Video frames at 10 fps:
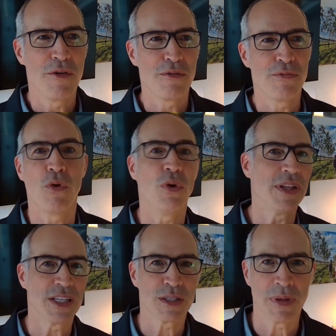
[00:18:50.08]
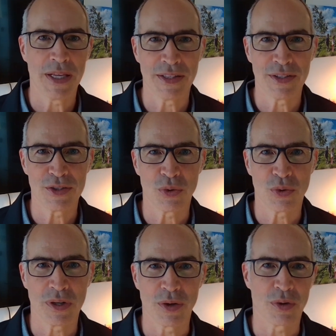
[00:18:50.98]
fully explaining the
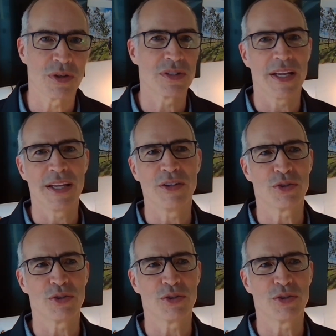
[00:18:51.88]
story or staying